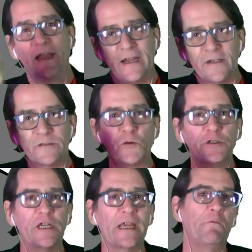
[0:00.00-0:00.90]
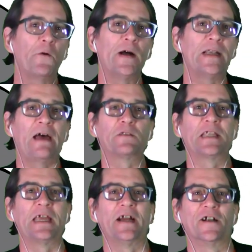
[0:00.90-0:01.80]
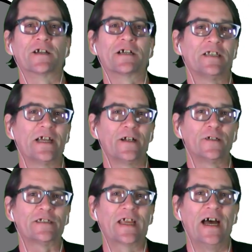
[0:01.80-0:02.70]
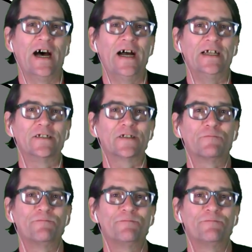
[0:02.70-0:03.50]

just wishing everyone out there clear skies.